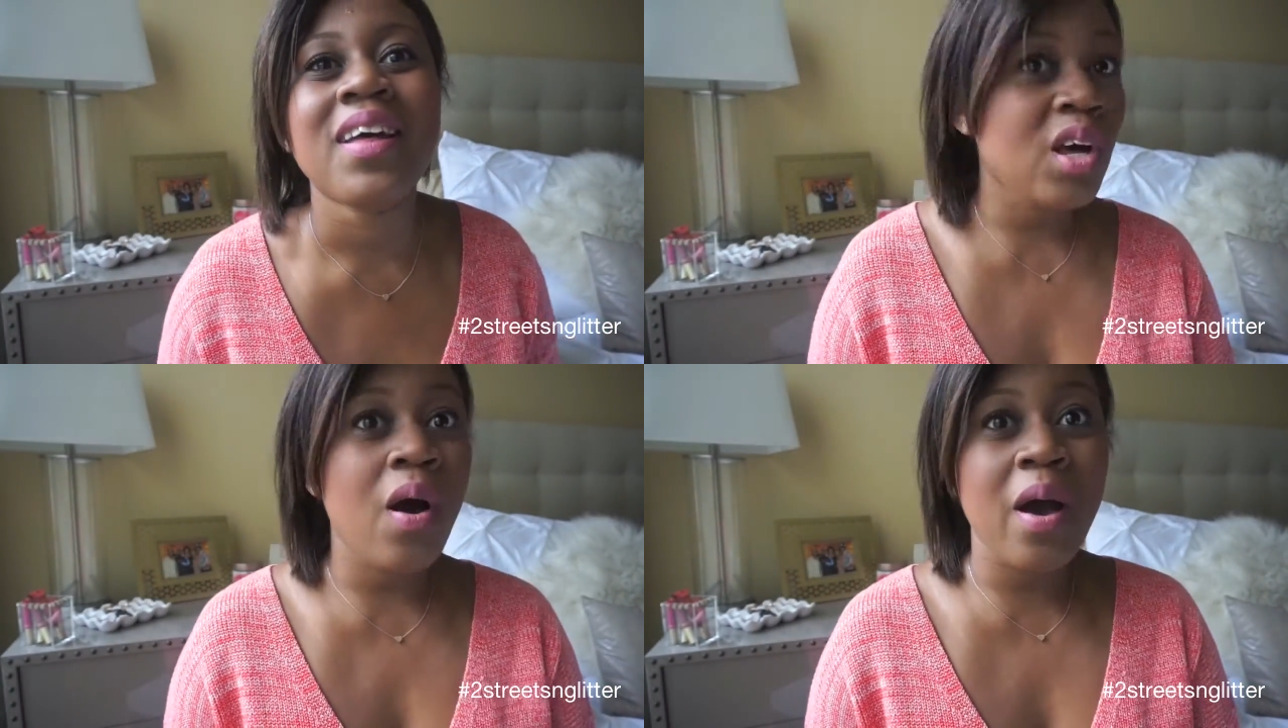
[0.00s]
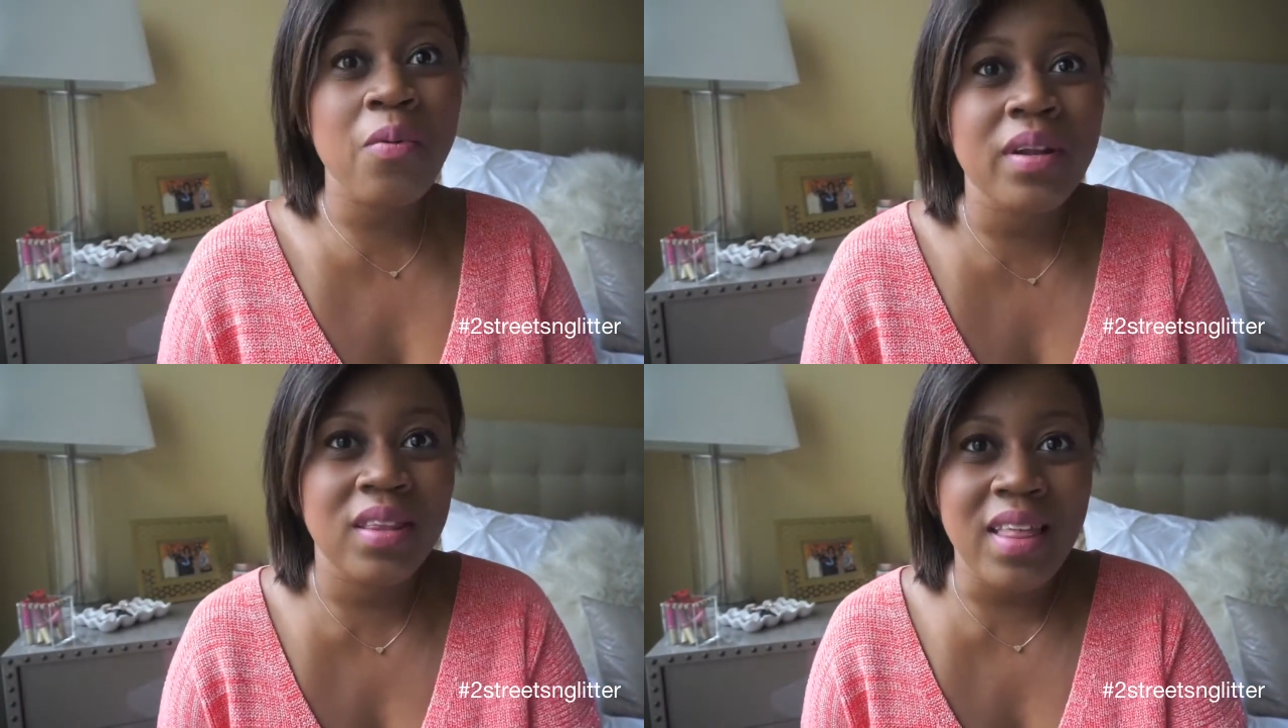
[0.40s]
So I
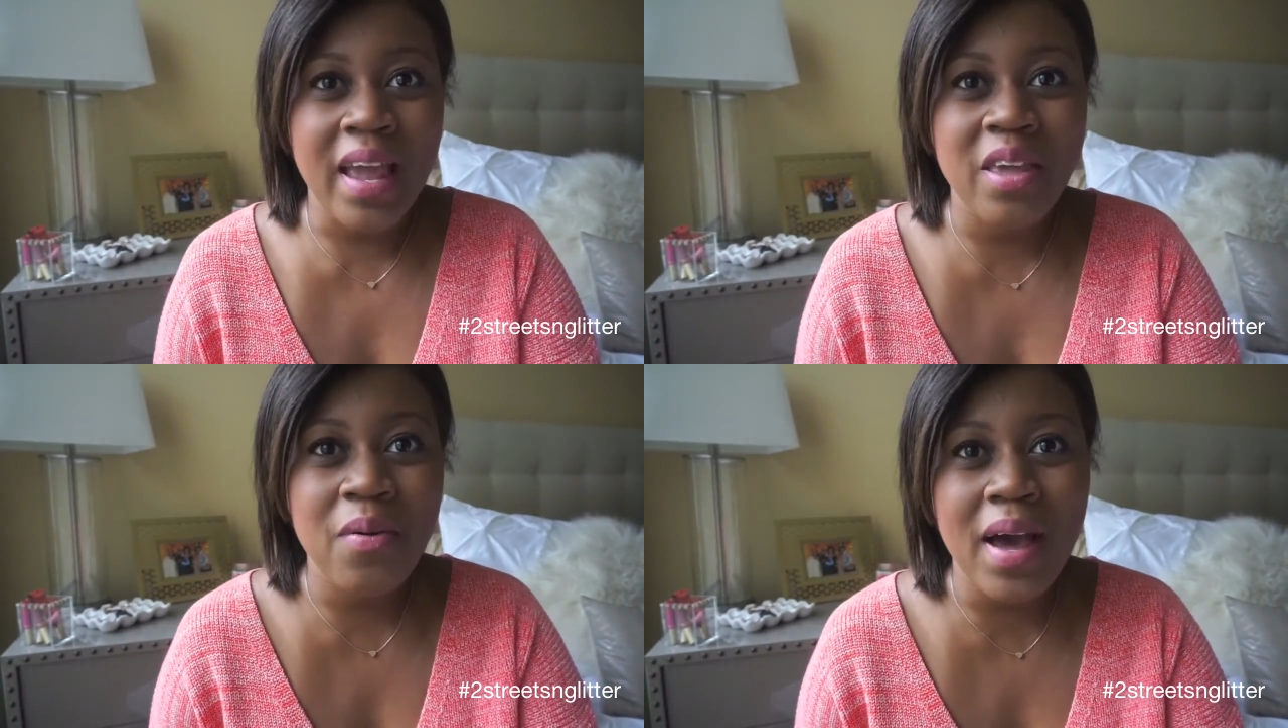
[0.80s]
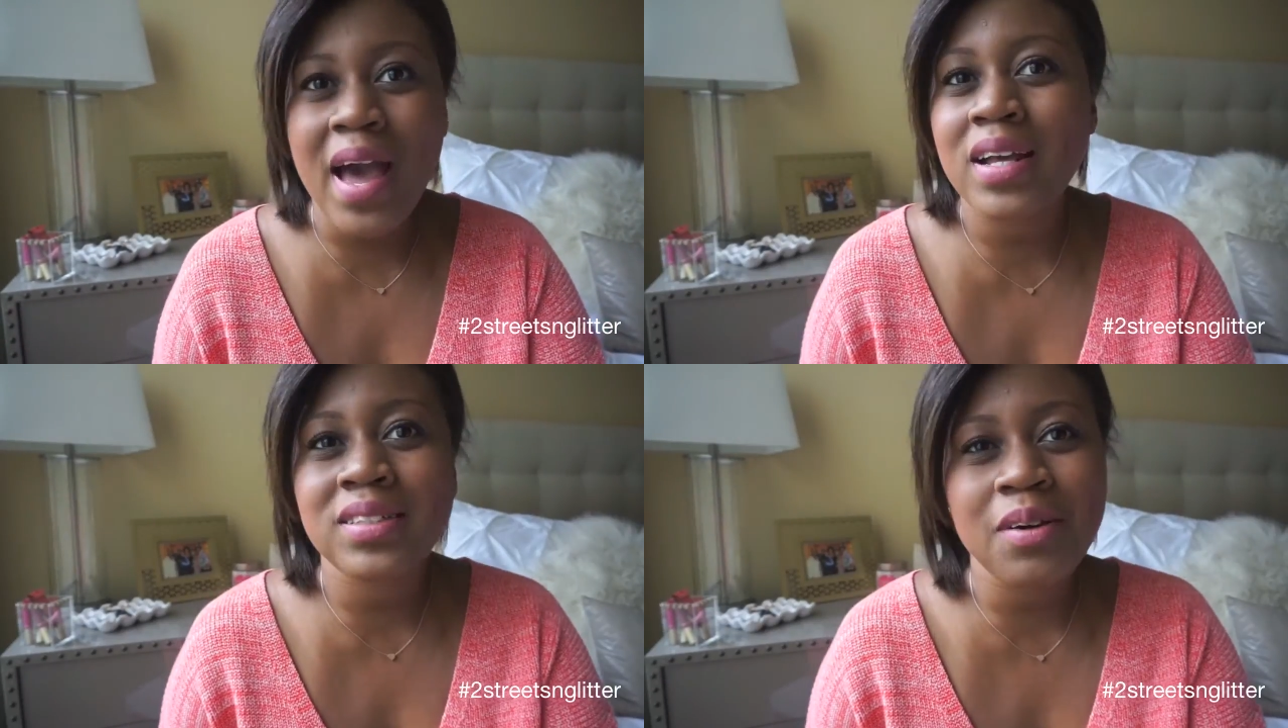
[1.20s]
want to thank you
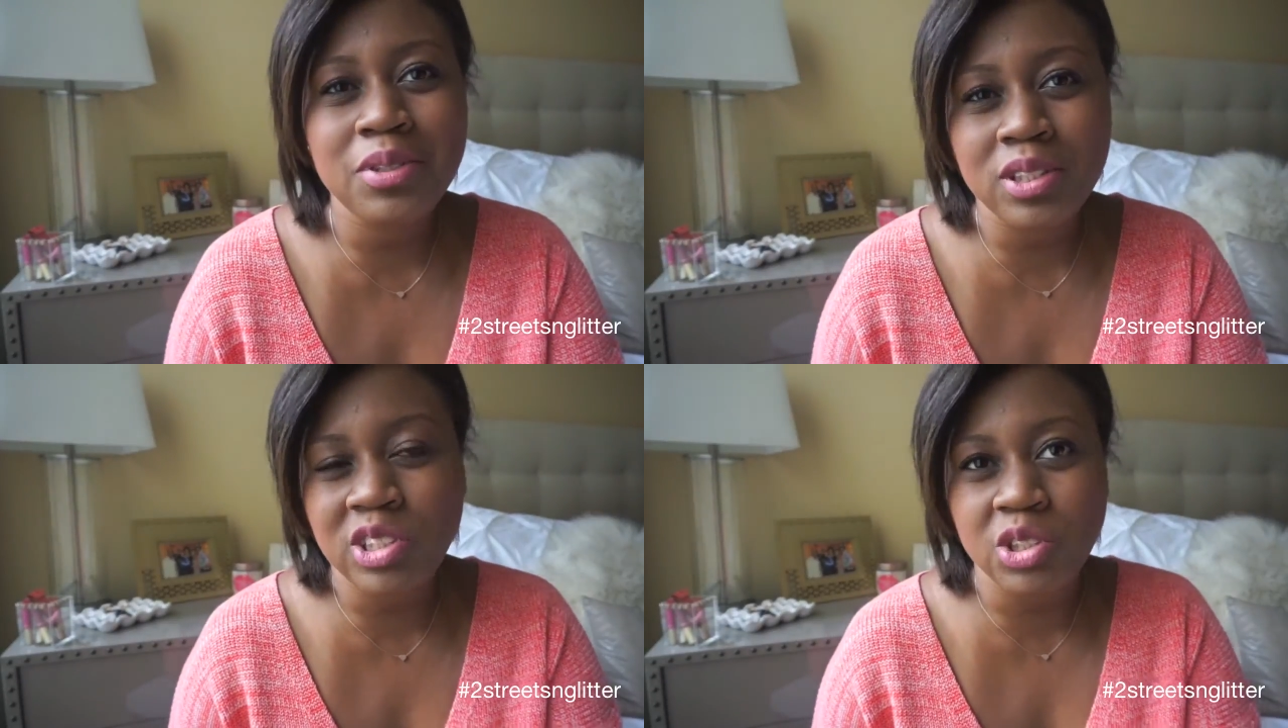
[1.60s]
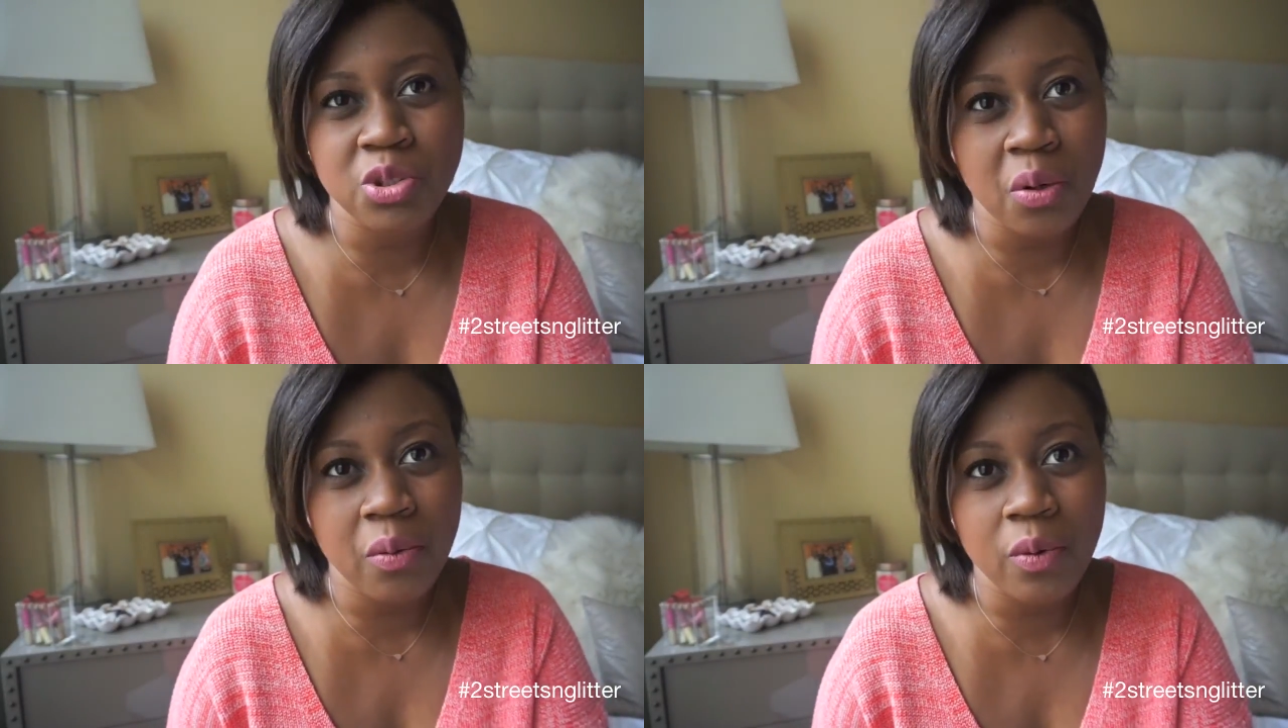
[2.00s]
guys. That was just a
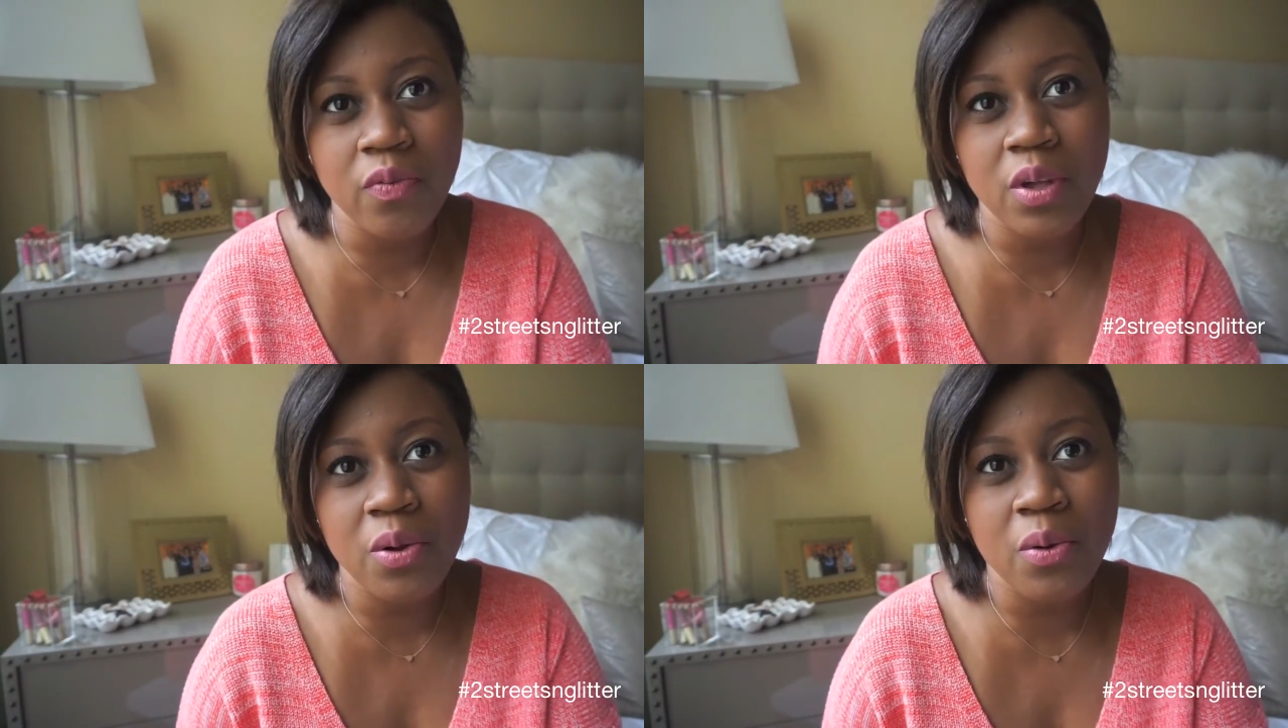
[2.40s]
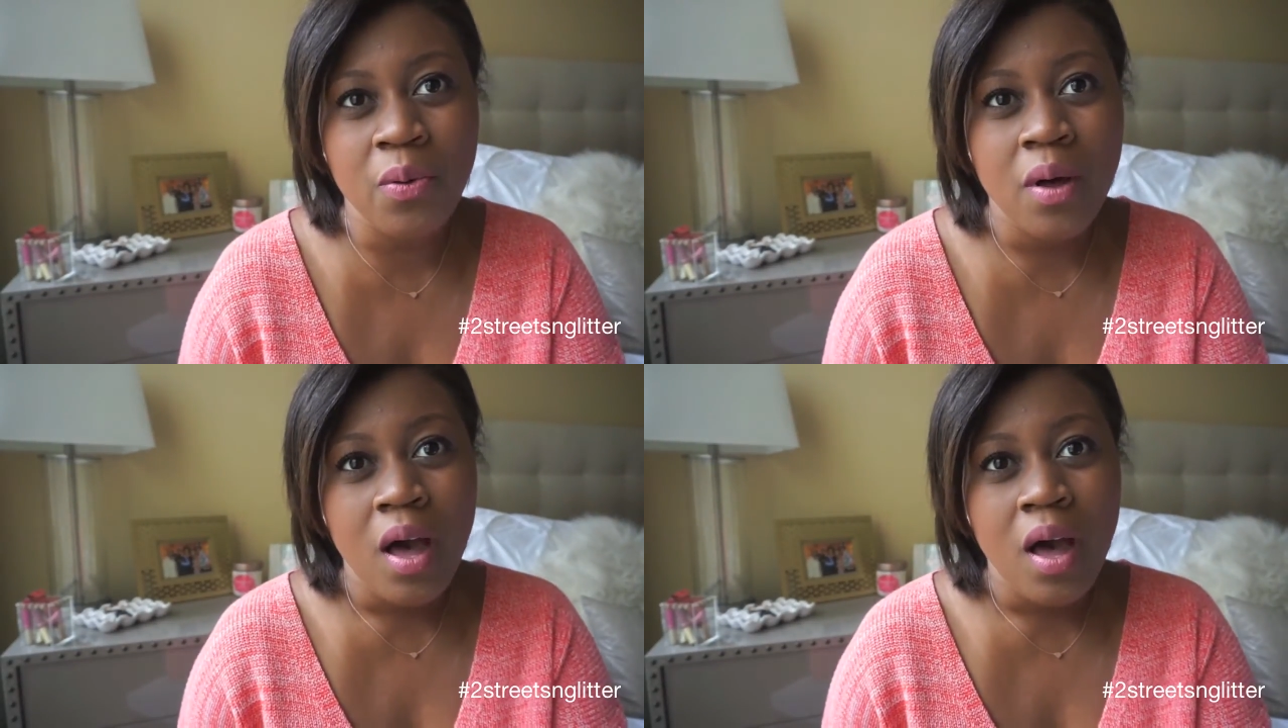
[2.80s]
short review